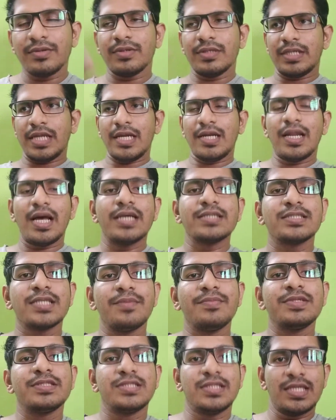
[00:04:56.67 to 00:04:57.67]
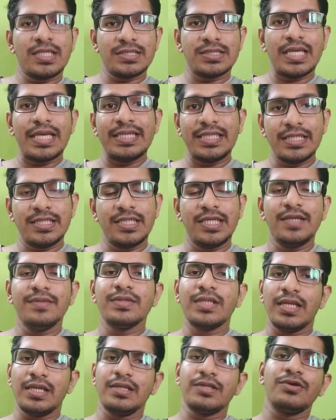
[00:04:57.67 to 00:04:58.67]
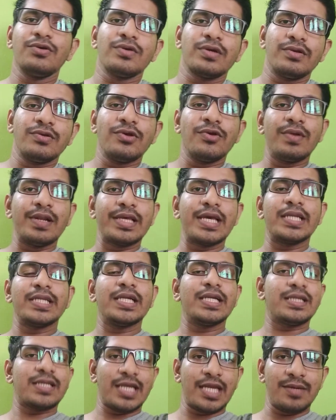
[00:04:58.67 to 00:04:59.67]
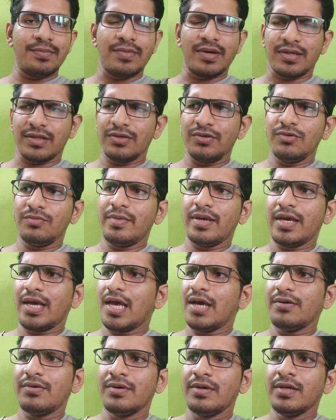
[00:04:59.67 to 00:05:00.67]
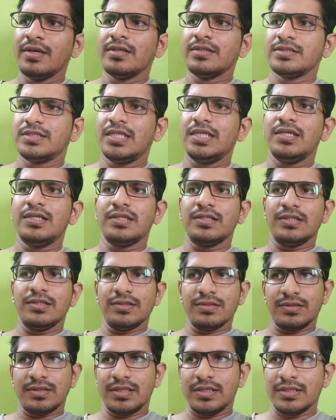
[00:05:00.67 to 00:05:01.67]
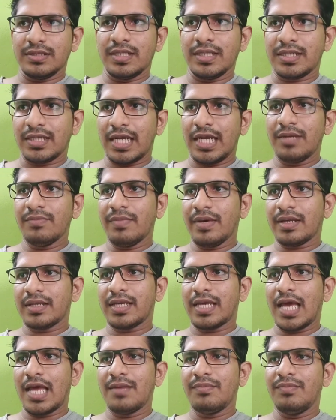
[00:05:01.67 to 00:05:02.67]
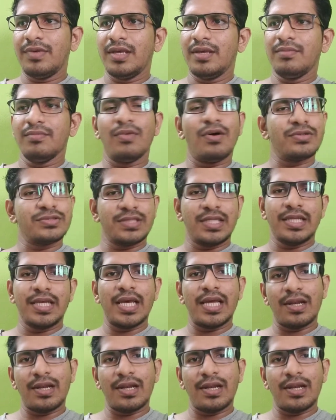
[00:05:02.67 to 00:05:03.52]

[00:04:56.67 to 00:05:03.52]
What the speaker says: done as a business entity, then you will get a trademark. You may have, see, the trademark can be mostly a